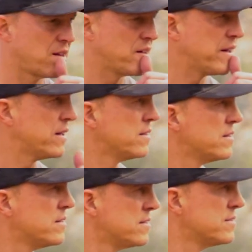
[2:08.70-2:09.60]

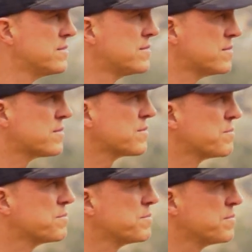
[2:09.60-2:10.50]

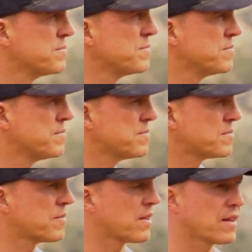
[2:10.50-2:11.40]

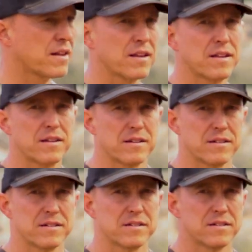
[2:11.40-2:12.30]

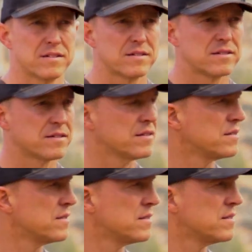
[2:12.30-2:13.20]

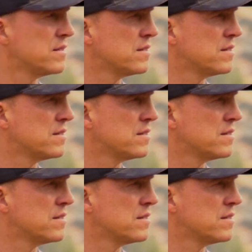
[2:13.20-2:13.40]
(silent)